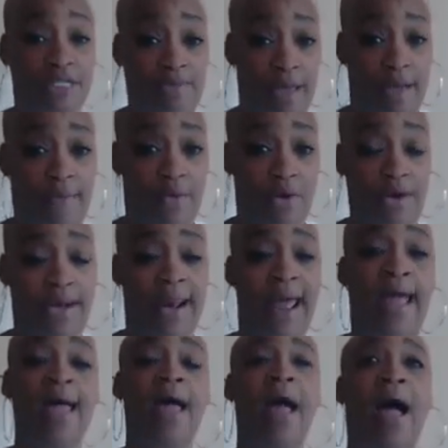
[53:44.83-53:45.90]
me up more than that.
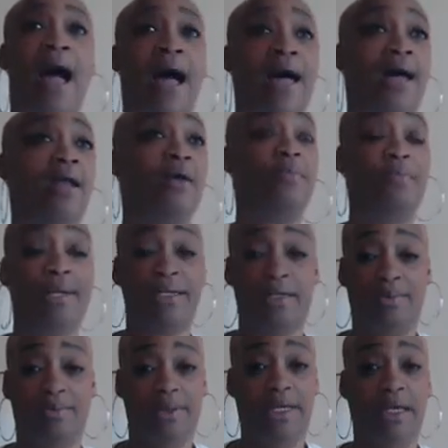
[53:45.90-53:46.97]
I don't mean to
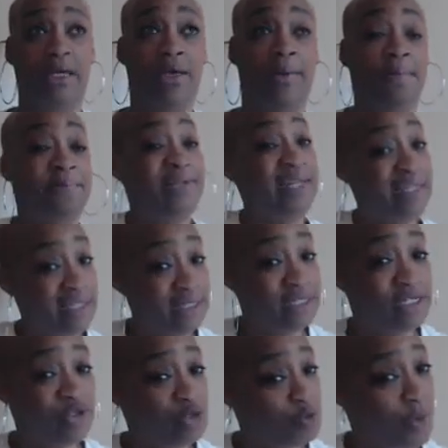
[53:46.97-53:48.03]
be completely
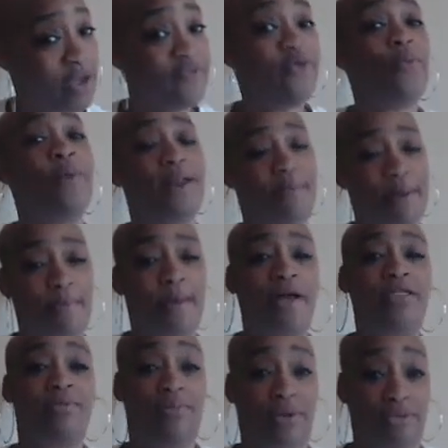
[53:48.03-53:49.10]
disrespectful, but I'm about
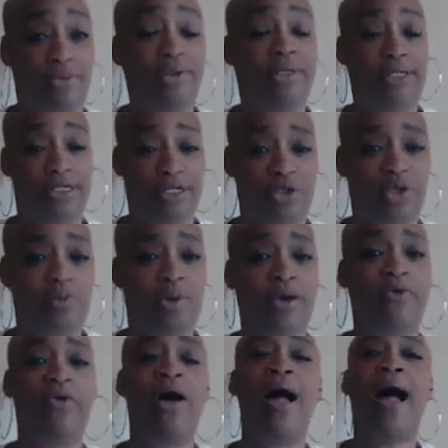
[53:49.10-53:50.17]
to be really
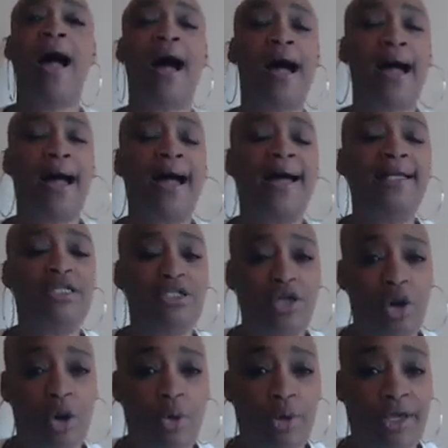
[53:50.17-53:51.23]
disrespectful. I
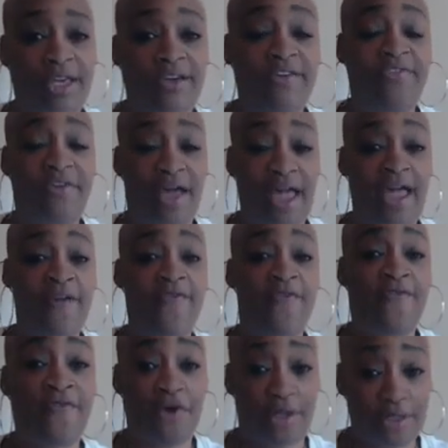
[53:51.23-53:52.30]
don't give a
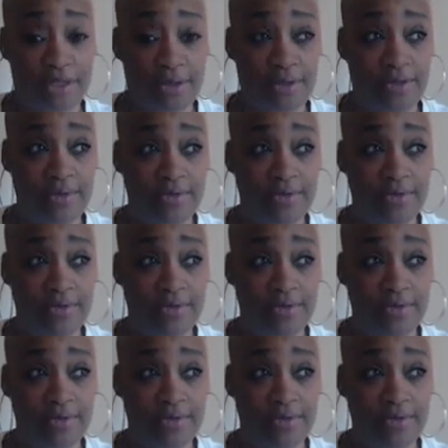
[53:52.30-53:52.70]
foot.